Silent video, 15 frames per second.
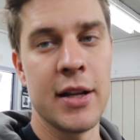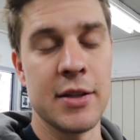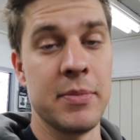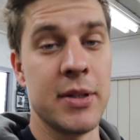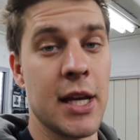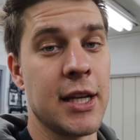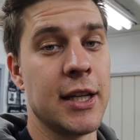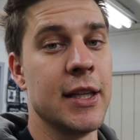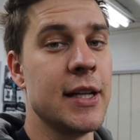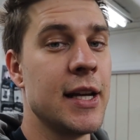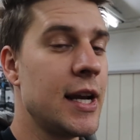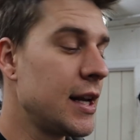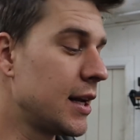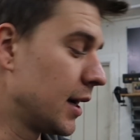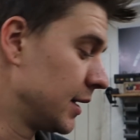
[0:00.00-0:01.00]
doesn't particularly
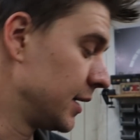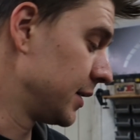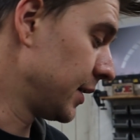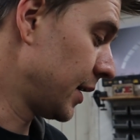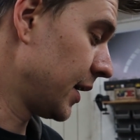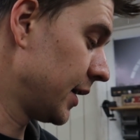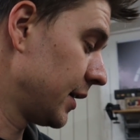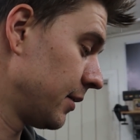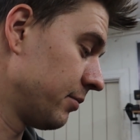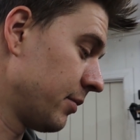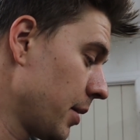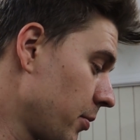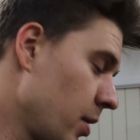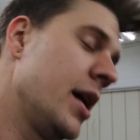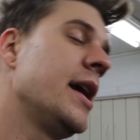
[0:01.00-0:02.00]
need
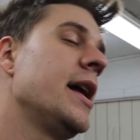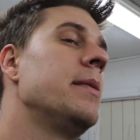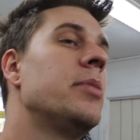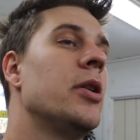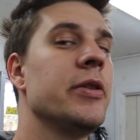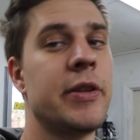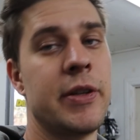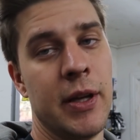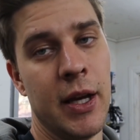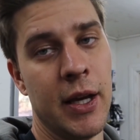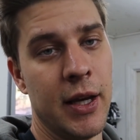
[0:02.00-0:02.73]
upgraded head bolts.